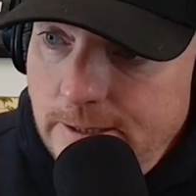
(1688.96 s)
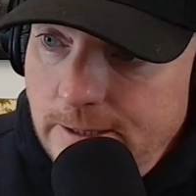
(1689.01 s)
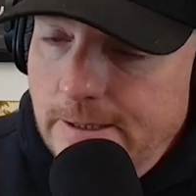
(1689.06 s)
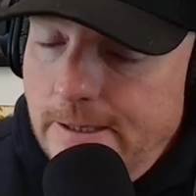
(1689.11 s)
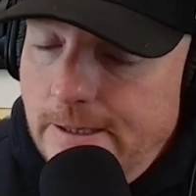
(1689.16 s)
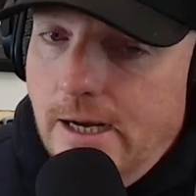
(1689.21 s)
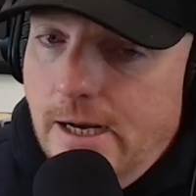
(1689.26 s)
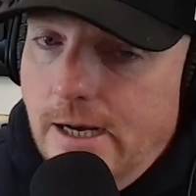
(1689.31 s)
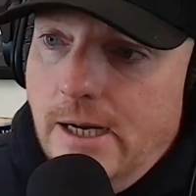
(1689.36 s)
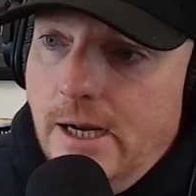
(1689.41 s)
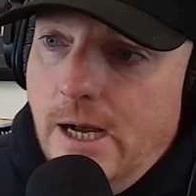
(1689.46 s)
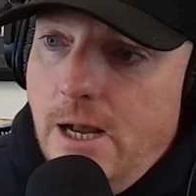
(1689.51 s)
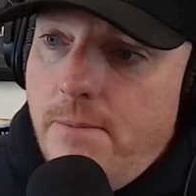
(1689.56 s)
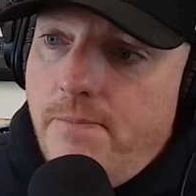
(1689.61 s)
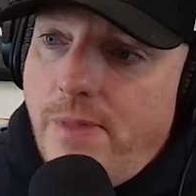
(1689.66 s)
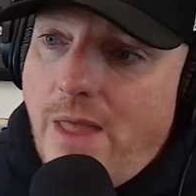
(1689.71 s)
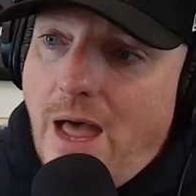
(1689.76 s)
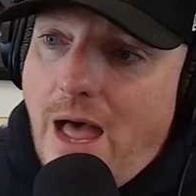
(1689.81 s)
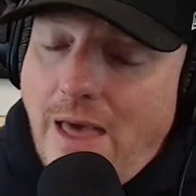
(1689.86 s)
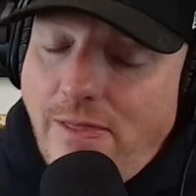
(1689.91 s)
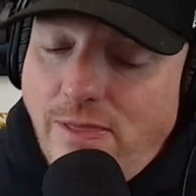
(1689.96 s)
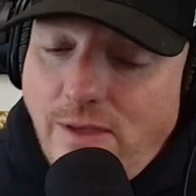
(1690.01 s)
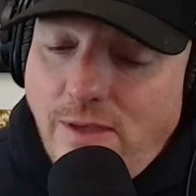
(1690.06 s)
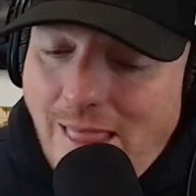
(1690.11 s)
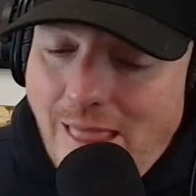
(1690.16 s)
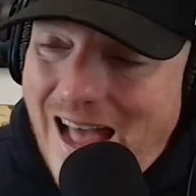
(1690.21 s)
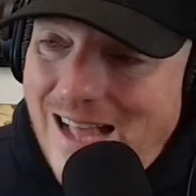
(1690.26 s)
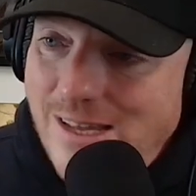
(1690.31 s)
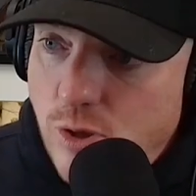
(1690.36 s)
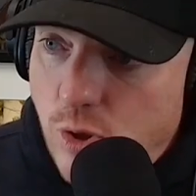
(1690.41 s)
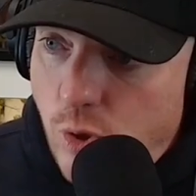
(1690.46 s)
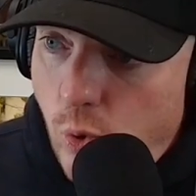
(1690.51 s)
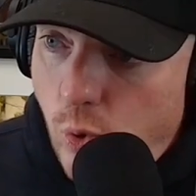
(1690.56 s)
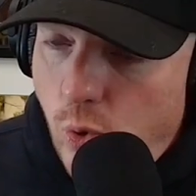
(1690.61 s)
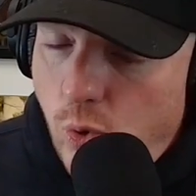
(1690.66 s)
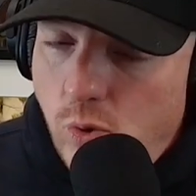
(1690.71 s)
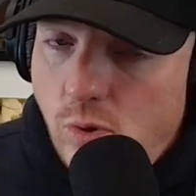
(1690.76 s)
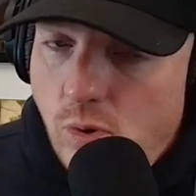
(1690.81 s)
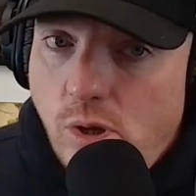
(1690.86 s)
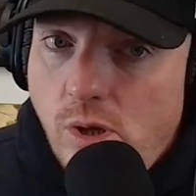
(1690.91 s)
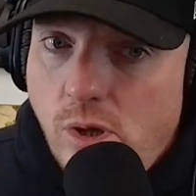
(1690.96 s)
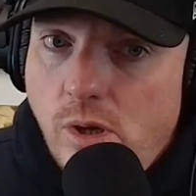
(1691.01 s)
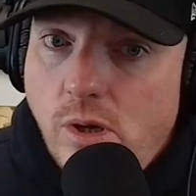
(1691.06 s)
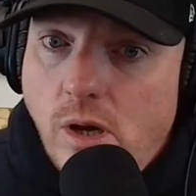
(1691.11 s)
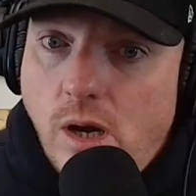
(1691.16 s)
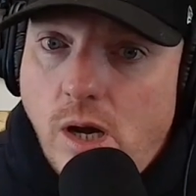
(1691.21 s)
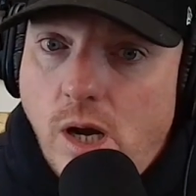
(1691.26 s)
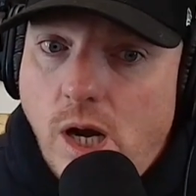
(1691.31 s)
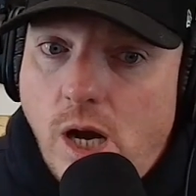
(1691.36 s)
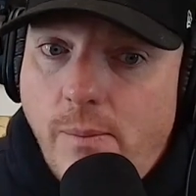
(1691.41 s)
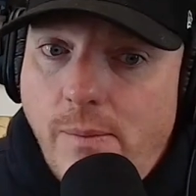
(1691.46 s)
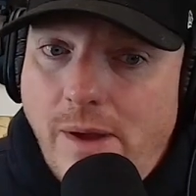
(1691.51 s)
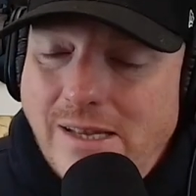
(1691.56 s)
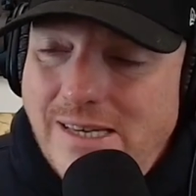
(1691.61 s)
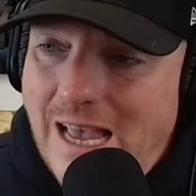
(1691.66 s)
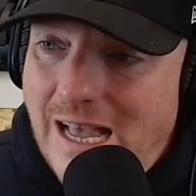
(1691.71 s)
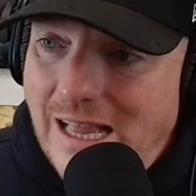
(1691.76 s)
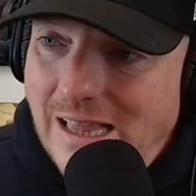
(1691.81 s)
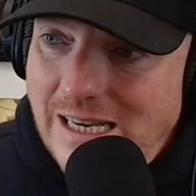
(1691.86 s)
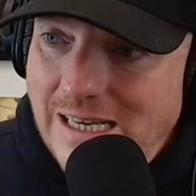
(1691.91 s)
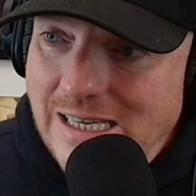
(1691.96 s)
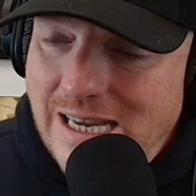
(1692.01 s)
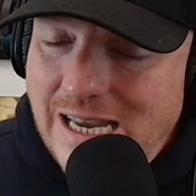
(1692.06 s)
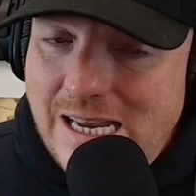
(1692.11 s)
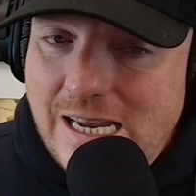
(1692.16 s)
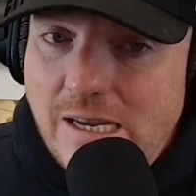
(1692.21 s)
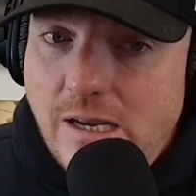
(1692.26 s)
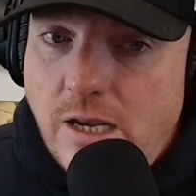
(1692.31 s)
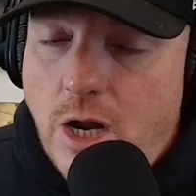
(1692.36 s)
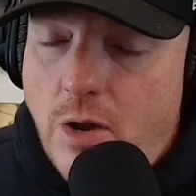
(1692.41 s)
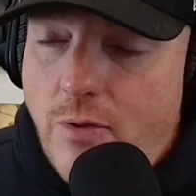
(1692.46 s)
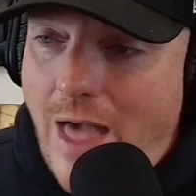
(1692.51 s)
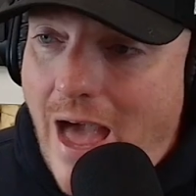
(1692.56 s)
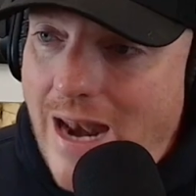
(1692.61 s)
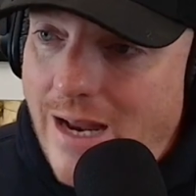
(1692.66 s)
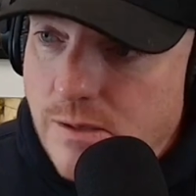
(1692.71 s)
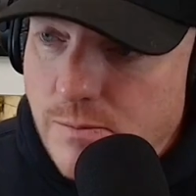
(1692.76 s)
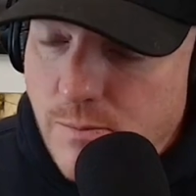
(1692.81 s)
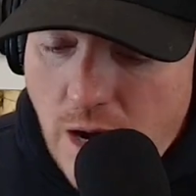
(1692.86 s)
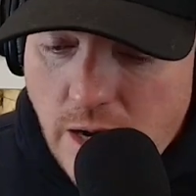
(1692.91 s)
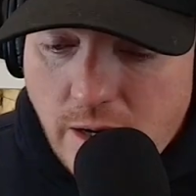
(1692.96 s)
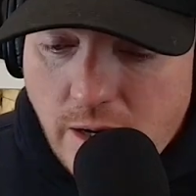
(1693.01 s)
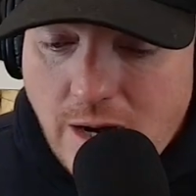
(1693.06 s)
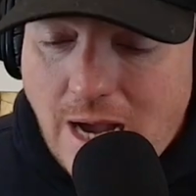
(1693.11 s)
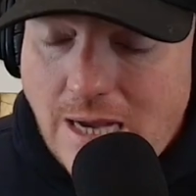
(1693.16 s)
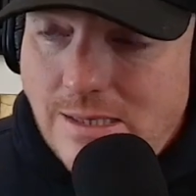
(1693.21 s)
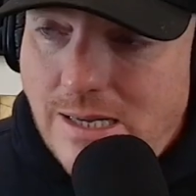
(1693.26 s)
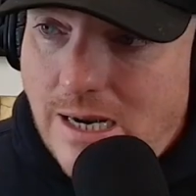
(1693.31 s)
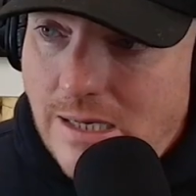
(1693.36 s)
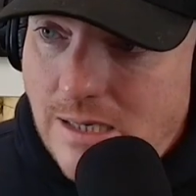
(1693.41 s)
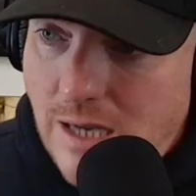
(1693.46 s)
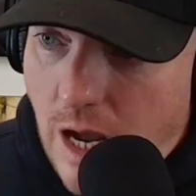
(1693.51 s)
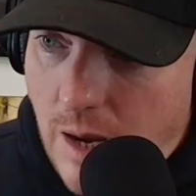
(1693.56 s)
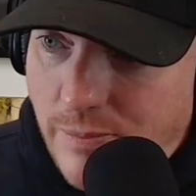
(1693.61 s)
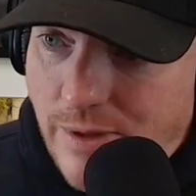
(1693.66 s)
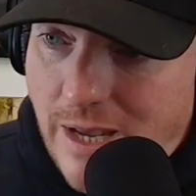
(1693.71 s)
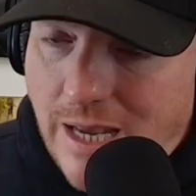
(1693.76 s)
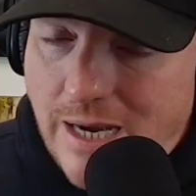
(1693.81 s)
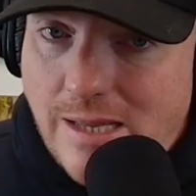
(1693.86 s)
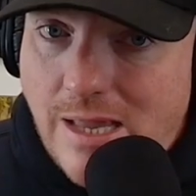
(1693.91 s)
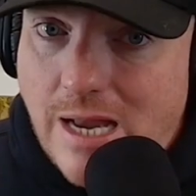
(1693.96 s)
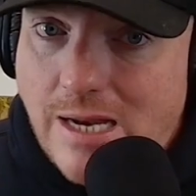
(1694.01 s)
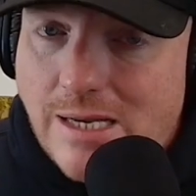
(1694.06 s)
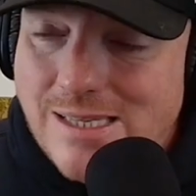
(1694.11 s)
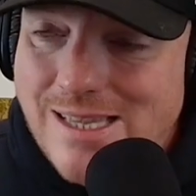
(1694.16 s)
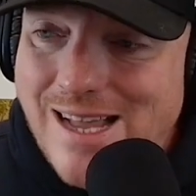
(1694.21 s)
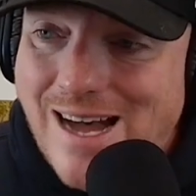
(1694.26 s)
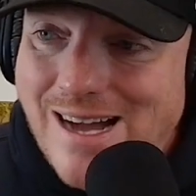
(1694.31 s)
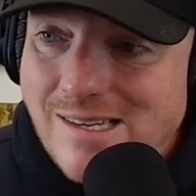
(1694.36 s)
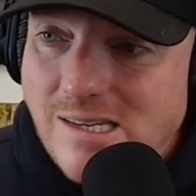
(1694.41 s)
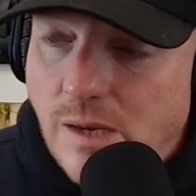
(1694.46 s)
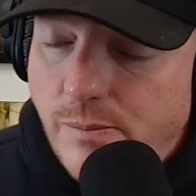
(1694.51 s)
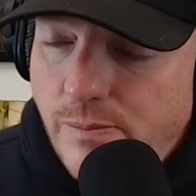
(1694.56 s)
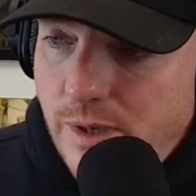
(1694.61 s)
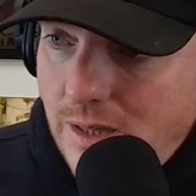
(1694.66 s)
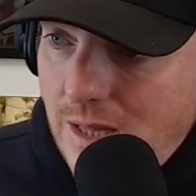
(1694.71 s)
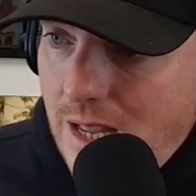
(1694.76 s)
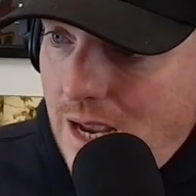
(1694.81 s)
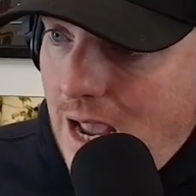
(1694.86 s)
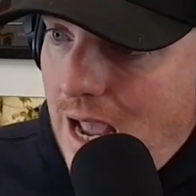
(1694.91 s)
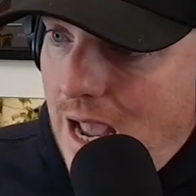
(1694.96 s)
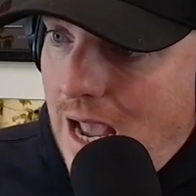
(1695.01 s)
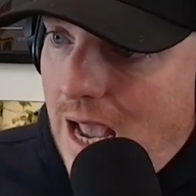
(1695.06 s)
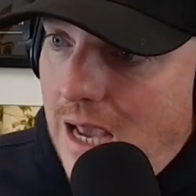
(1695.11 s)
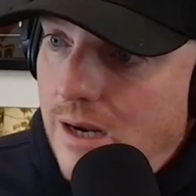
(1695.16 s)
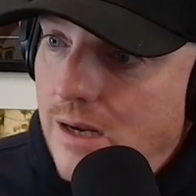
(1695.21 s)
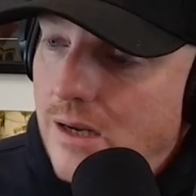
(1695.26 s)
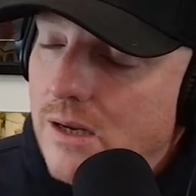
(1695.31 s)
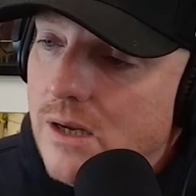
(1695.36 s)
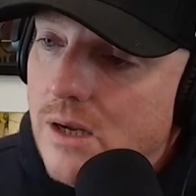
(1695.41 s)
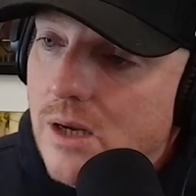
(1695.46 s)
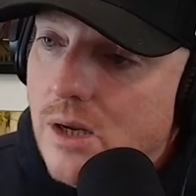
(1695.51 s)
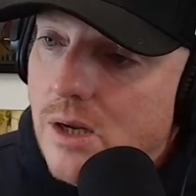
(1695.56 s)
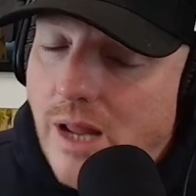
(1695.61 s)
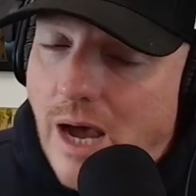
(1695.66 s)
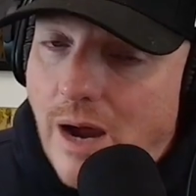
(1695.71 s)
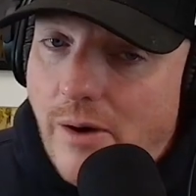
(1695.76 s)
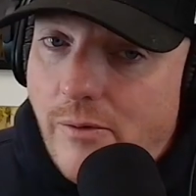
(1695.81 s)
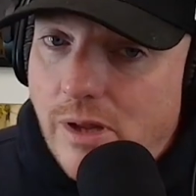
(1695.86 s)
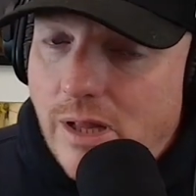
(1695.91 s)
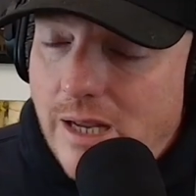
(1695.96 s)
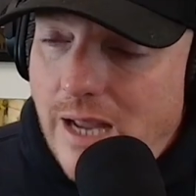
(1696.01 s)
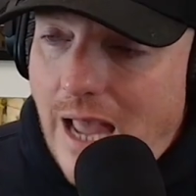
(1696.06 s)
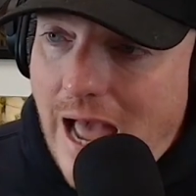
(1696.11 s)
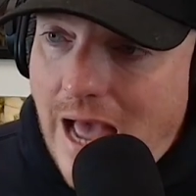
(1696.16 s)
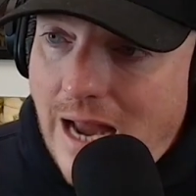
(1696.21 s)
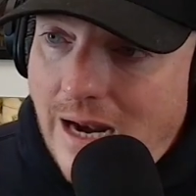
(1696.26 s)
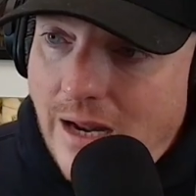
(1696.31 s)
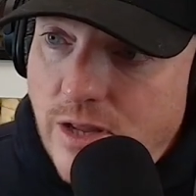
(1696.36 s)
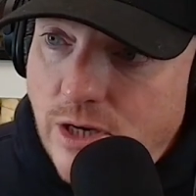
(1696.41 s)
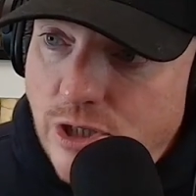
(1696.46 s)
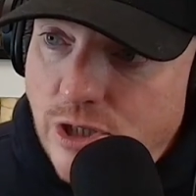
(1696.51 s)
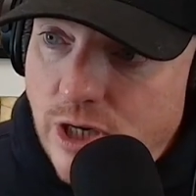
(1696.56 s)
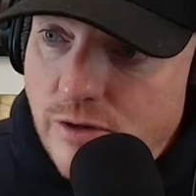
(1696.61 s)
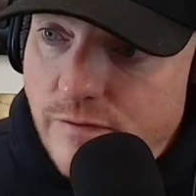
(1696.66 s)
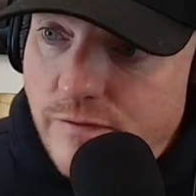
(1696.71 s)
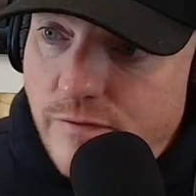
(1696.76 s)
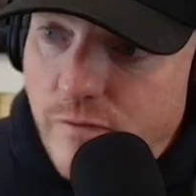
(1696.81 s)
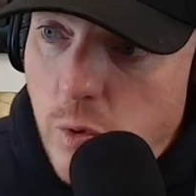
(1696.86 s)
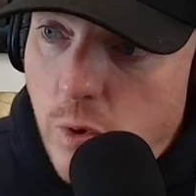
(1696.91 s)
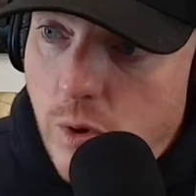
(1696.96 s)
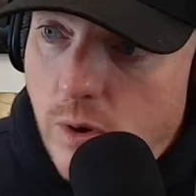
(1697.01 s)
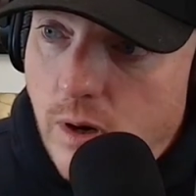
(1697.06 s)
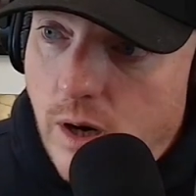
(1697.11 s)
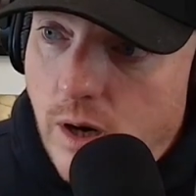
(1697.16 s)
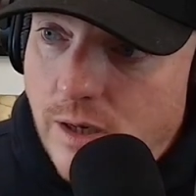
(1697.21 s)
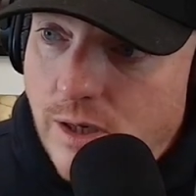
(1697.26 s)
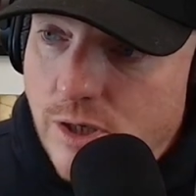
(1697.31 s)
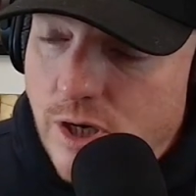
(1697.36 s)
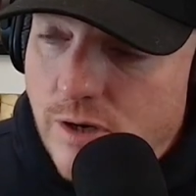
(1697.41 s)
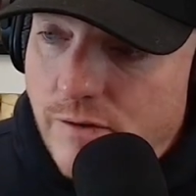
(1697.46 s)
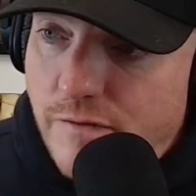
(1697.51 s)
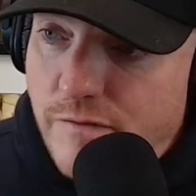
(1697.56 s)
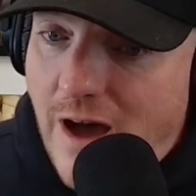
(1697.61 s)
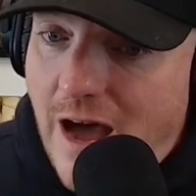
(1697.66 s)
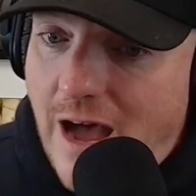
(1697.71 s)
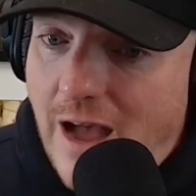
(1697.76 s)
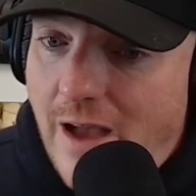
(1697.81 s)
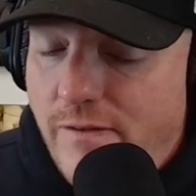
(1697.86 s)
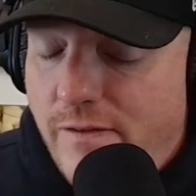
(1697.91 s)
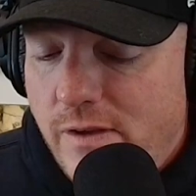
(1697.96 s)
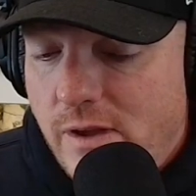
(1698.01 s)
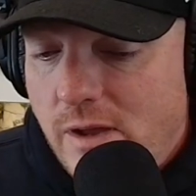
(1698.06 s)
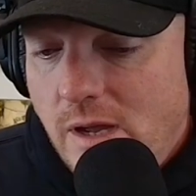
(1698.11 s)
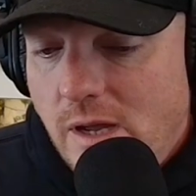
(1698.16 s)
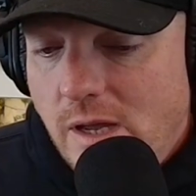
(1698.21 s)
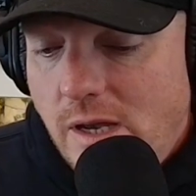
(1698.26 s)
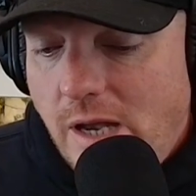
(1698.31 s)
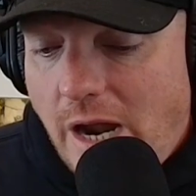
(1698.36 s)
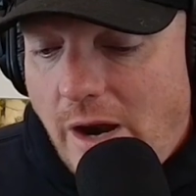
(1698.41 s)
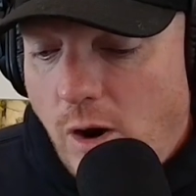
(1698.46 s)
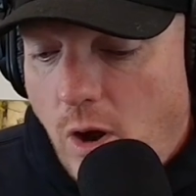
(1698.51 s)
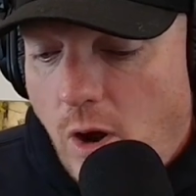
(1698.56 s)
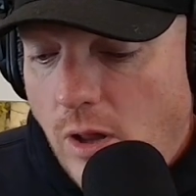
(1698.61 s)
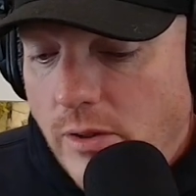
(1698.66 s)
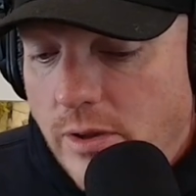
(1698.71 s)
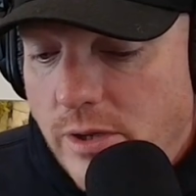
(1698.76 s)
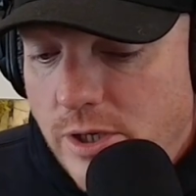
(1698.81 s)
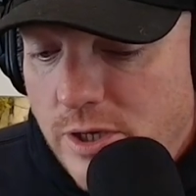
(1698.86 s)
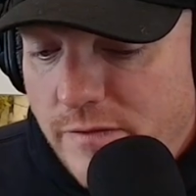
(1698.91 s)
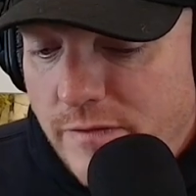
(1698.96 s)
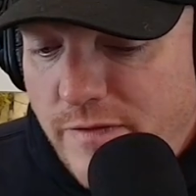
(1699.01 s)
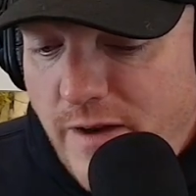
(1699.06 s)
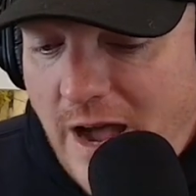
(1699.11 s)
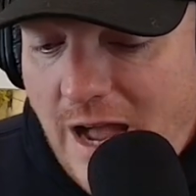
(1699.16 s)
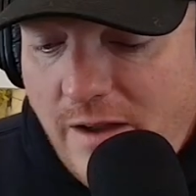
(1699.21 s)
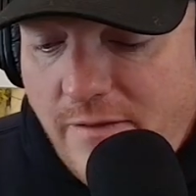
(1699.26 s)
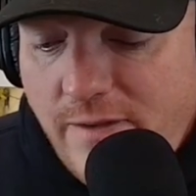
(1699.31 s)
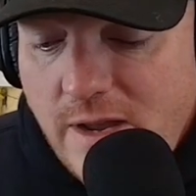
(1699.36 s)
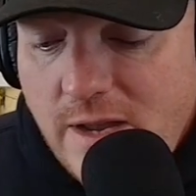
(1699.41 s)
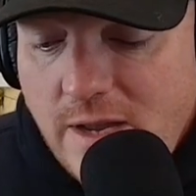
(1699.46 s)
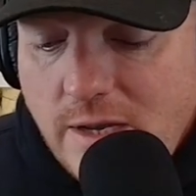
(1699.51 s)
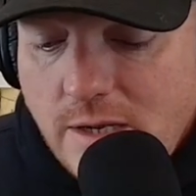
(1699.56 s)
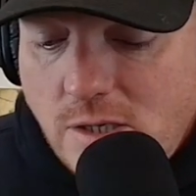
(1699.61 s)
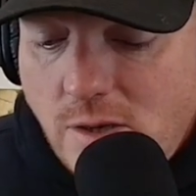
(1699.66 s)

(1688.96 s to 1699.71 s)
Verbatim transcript: Yeah. Um, I think that's cool. Um, it's L E D. You know, that is modernized. That is updated. That is not something they had, not really had in the Gen four and Gen five, not at all in the Gen five.